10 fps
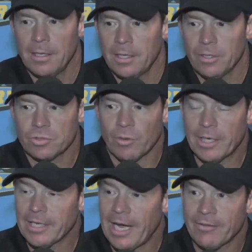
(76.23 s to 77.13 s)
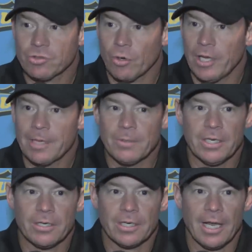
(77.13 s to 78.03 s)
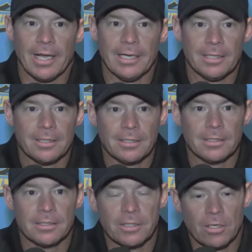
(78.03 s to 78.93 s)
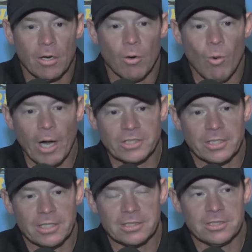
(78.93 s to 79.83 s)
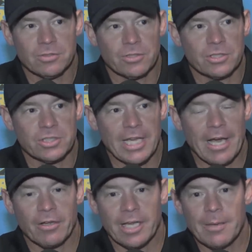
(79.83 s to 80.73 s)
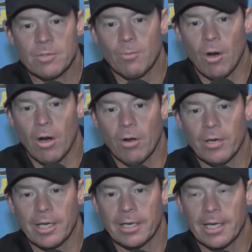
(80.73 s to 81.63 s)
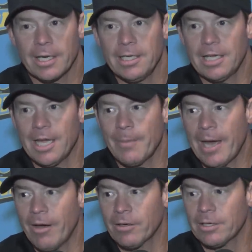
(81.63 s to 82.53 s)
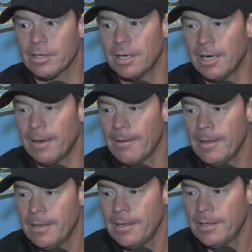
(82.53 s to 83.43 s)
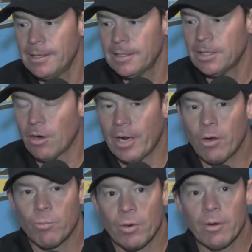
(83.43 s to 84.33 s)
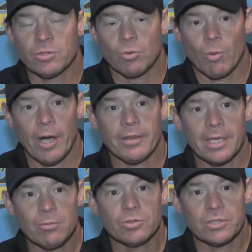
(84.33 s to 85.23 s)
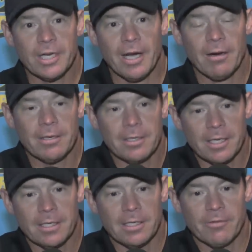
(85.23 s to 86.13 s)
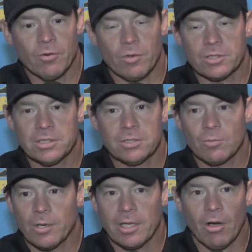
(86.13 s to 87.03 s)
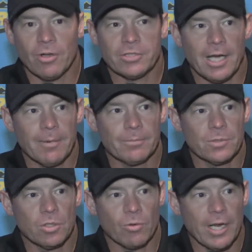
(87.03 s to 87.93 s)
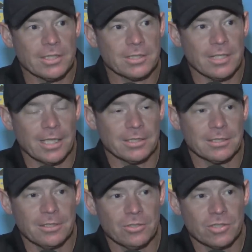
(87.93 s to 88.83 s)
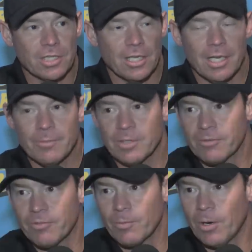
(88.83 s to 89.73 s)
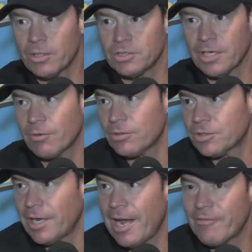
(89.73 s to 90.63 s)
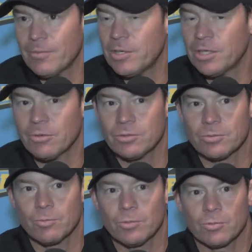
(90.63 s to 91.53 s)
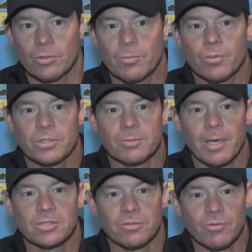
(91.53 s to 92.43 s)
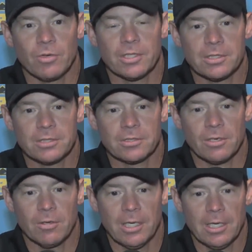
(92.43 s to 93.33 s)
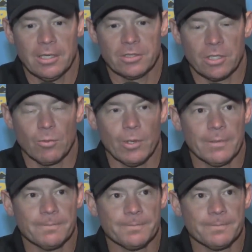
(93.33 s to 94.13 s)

it was great to have Troy Aikman here tonight, you know, watching us. He's doing the Seattle game tomorrow. And, and he came out and, uh, you know, I know Brett was aware that he was there. And of course, he's one of the all time greats, not just at UCLA, but in football in general. So to have him here was, was really pretty special for us. So it's a good win.